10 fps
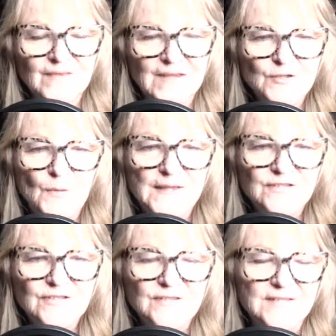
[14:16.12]
So that's
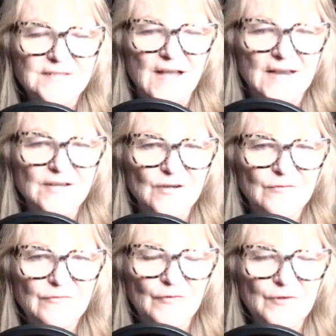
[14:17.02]
just a side note
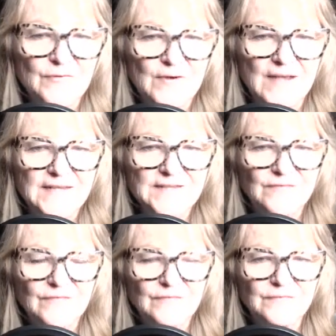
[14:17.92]
for you guys
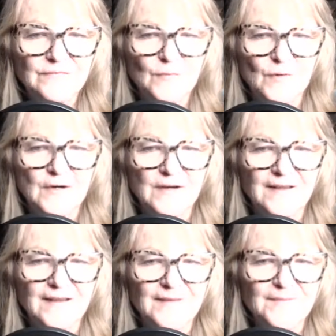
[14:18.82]

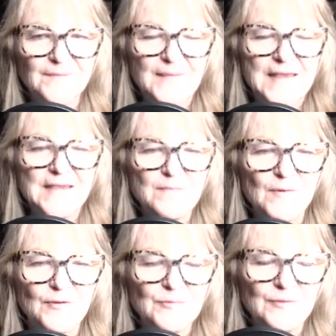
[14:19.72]
for making
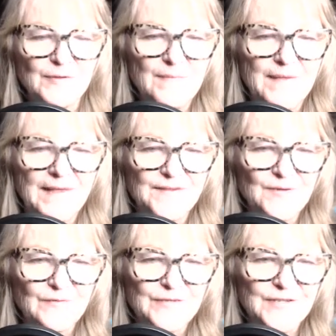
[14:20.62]
multiple amends
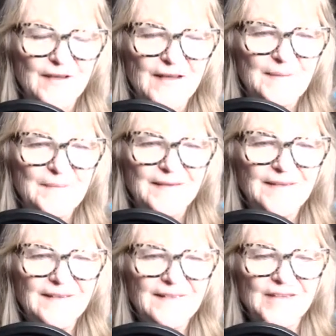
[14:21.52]
over time,
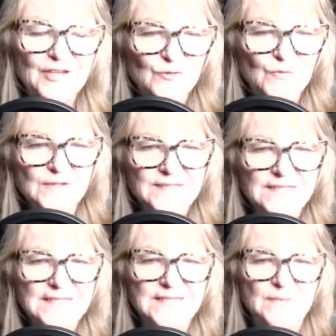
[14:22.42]
that you will
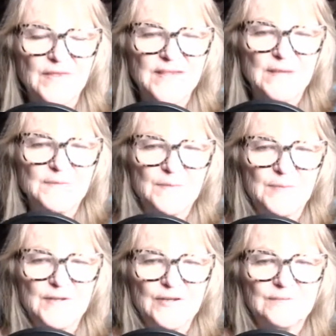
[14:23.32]
see some themes
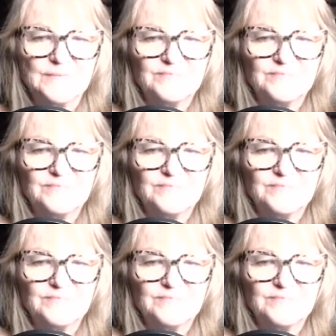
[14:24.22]
appear.